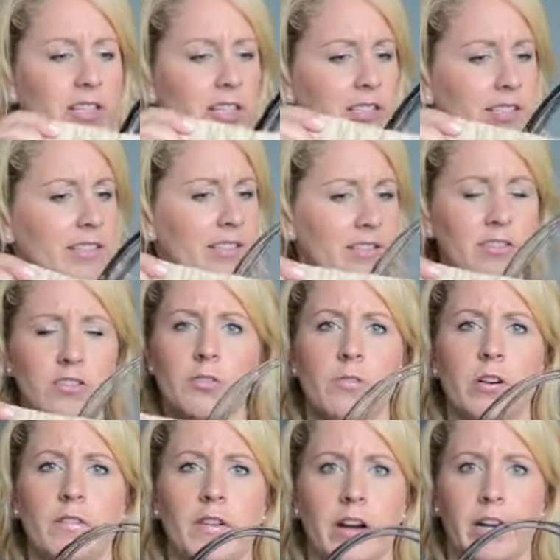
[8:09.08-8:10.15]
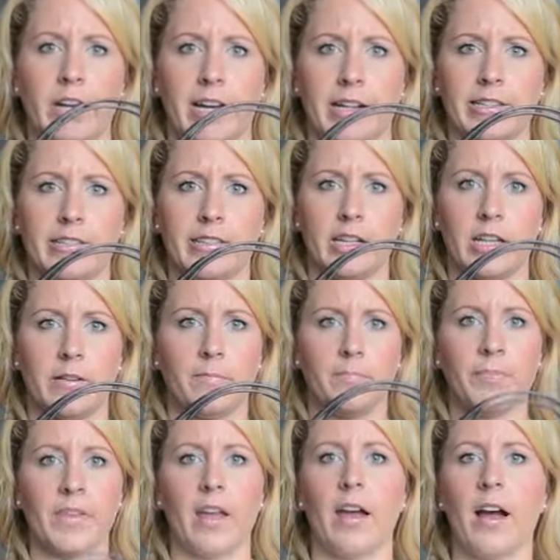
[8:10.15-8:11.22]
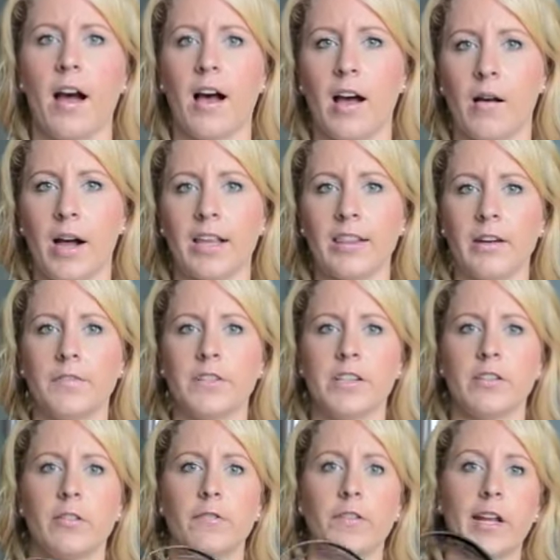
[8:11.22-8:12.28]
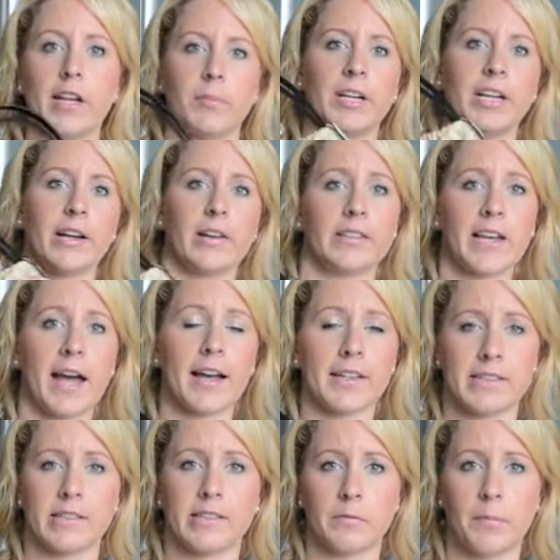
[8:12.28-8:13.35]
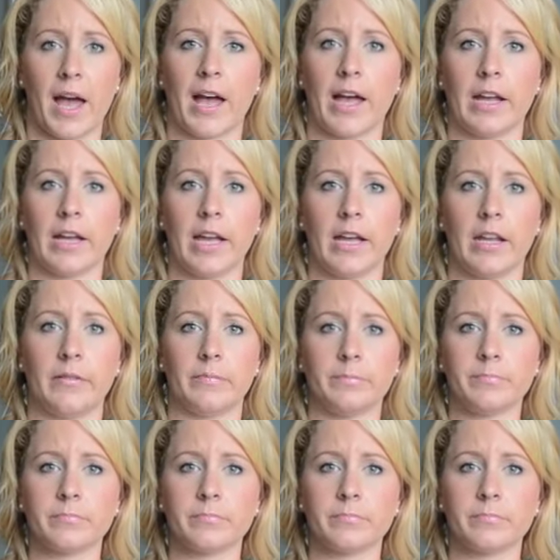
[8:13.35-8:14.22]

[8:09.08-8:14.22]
It doesn't store very nicely. I'd love to know if anybody else has this bag and